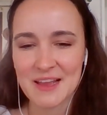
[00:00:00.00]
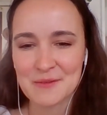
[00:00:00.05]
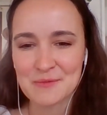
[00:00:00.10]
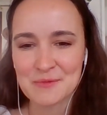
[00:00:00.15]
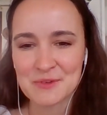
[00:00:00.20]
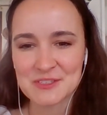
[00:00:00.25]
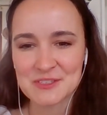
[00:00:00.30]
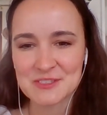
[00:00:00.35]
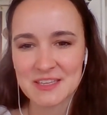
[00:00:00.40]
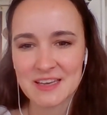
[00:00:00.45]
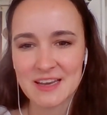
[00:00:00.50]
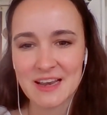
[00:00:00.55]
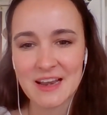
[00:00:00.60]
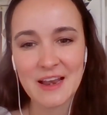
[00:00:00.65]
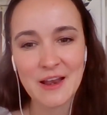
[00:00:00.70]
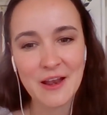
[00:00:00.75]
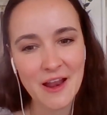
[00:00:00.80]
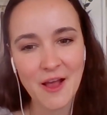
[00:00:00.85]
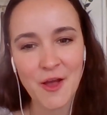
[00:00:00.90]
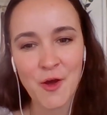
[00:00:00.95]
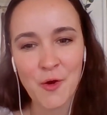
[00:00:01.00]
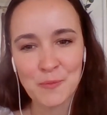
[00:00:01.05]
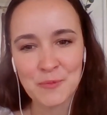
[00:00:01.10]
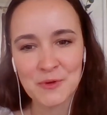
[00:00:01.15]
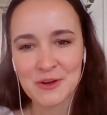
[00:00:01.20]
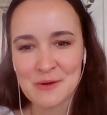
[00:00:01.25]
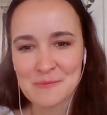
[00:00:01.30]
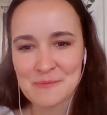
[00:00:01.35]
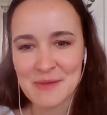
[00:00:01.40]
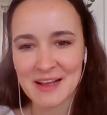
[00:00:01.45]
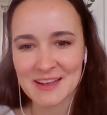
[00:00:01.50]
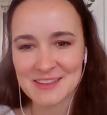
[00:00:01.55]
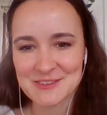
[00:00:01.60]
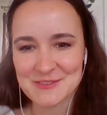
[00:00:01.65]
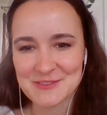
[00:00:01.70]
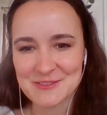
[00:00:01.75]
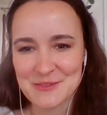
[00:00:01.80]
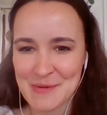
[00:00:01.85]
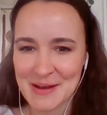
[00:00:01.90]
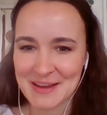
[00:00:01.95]
I appreciate it, and I hope you'll come
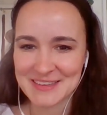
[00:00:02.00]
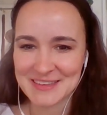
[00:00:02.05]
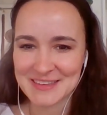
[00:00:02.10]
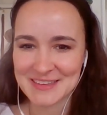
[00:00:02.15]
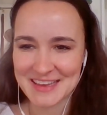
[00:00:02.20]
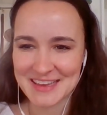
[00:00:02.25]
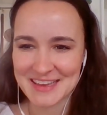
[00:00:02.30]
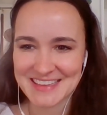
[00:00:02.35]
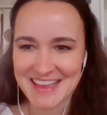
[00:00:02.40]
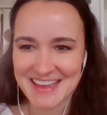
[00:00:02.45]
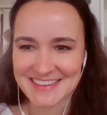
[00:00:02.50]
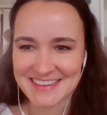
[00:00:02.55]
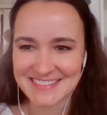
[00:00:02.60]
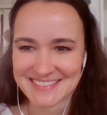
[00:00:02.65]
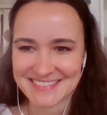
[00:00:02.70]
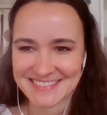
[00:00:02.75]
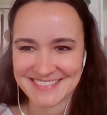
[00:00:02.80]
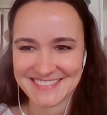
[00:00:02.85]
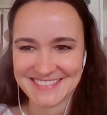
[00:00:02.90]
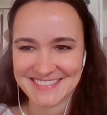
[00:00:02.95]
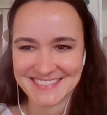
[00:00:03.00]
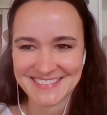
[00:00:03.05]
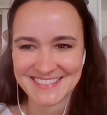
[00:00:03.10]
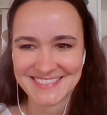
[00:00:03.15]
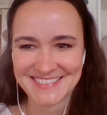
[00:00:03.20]
back to the podcast again.